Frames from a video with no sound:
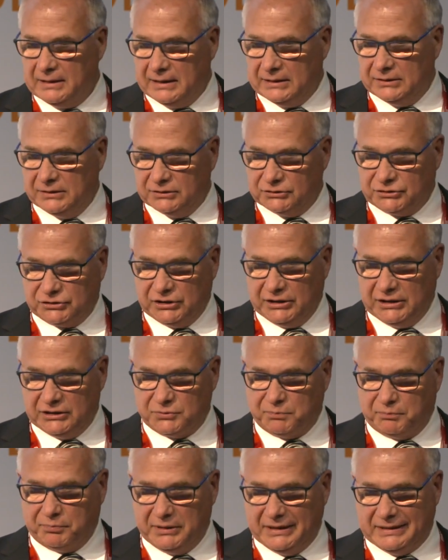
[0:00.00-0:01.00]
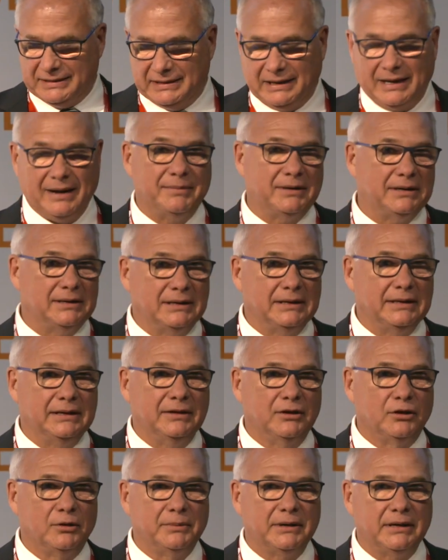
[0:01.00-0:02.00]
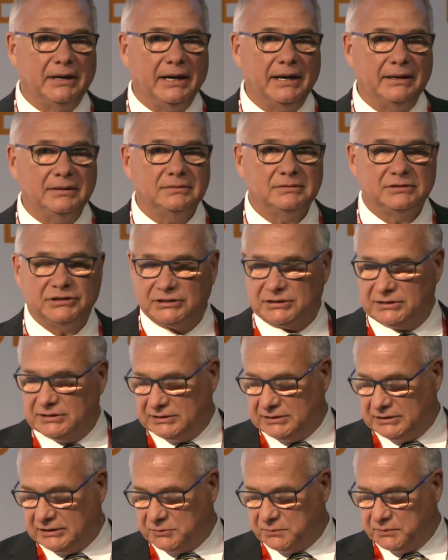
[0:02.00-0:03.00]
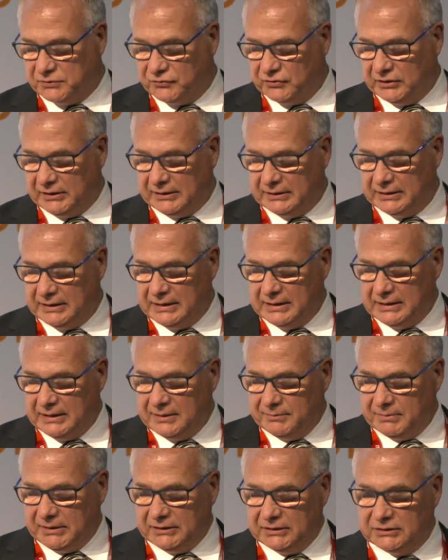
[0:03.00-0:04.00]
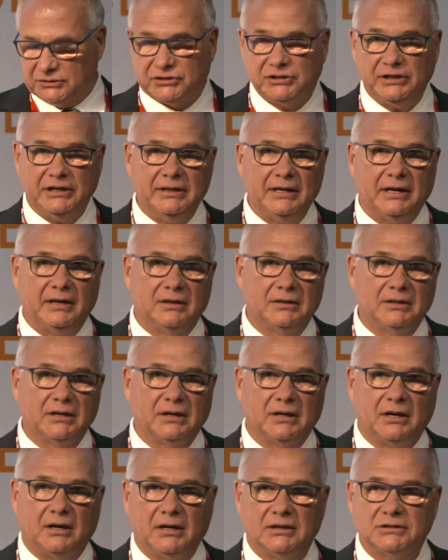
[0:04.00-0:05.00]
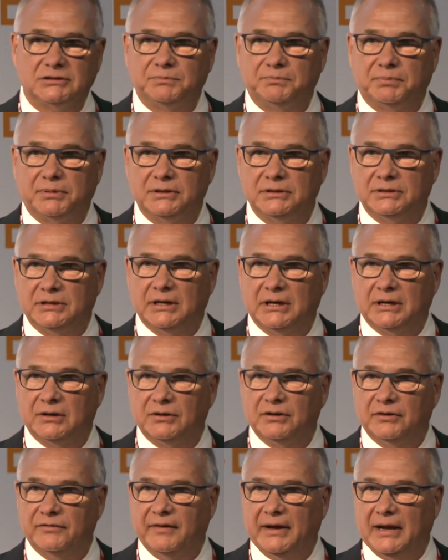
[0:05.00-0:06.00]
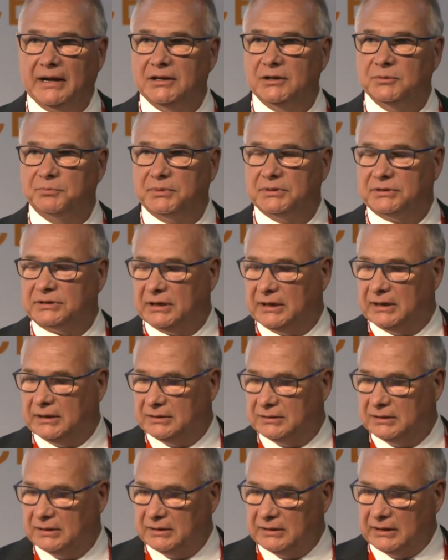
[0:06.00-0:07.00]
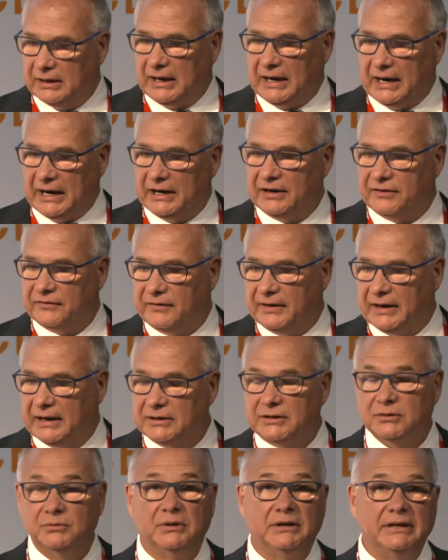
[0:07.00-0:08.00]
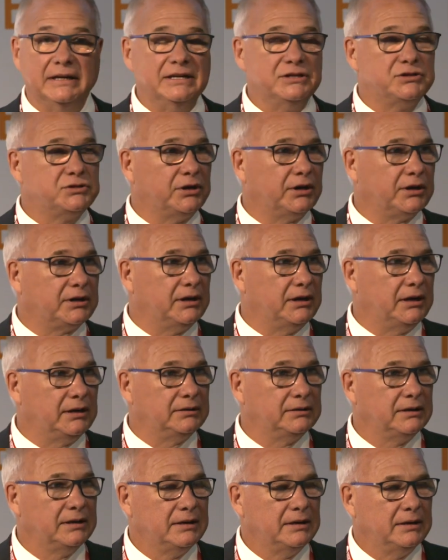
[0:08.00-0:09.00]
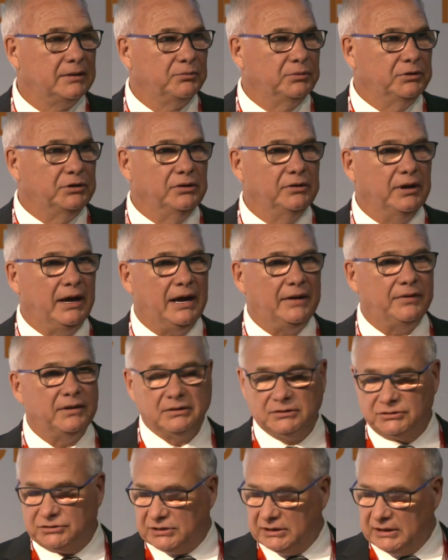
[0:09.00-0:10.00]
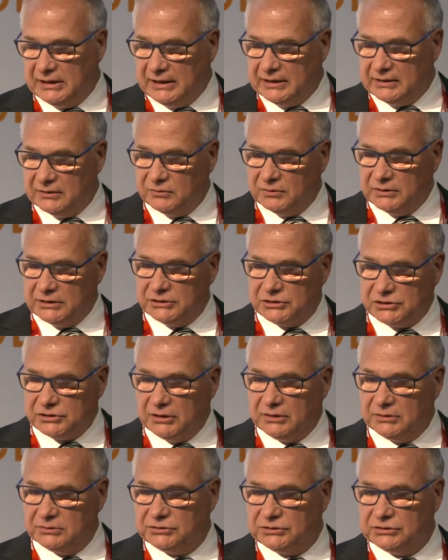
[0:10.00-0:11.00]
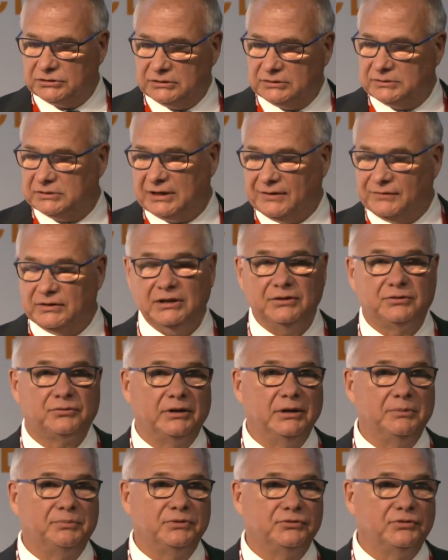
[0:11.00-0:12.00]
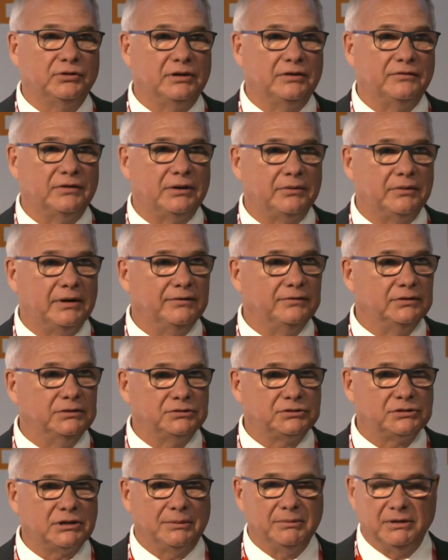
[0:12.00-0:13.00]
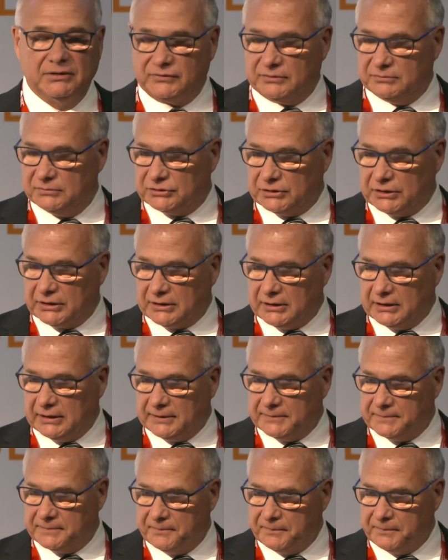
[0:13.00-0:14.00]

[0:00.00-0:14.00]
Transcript: And you'll see it's predominantly ilmenite, 66%. But you'll see that on the cost per ton, or the value per ton, the higher value one is zircon. When you add those together, what it shows is 73% of our revenues coming from zircon.